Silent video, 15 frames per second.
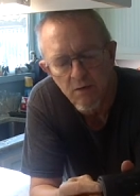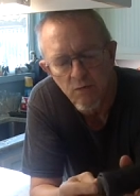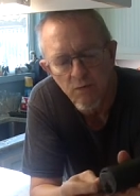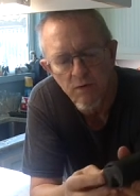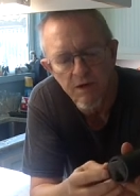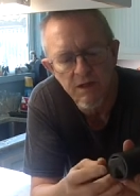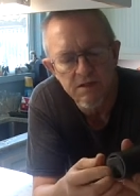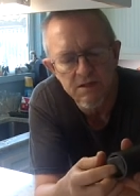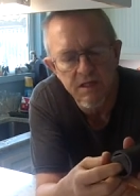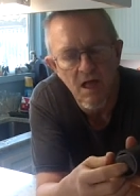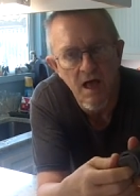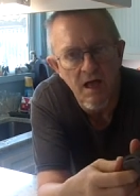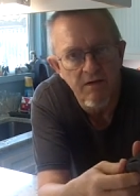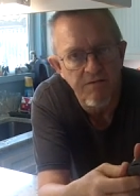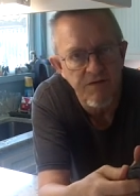with the
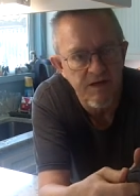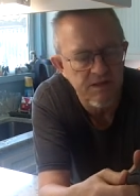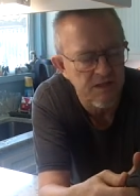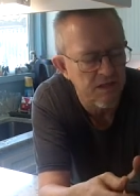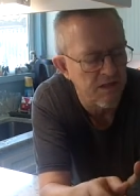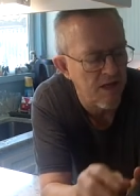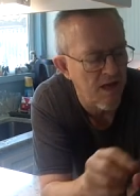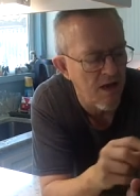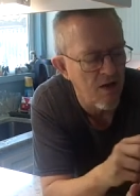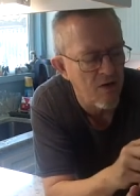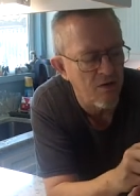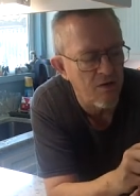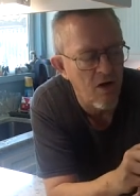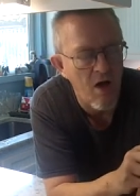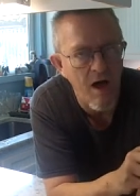slot facing
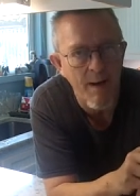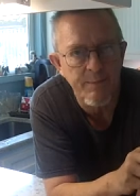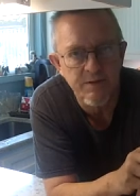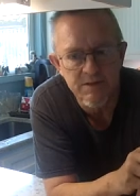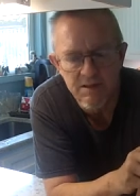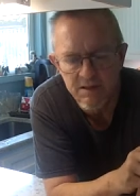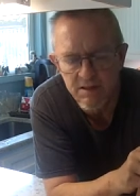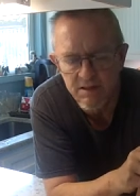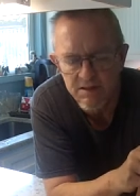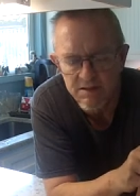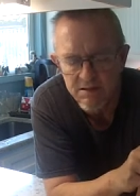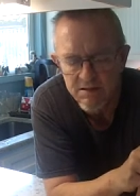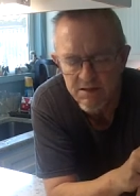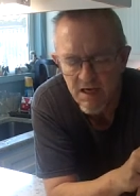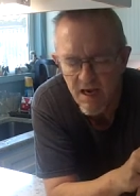down opposite
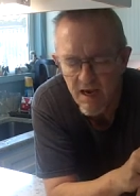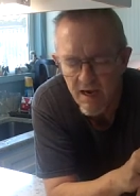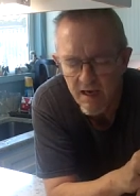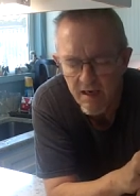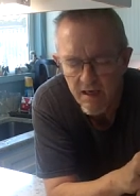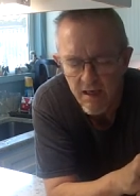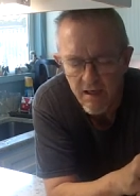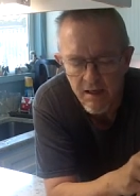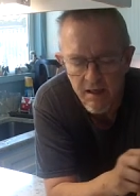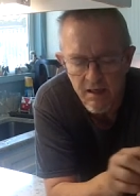this tag,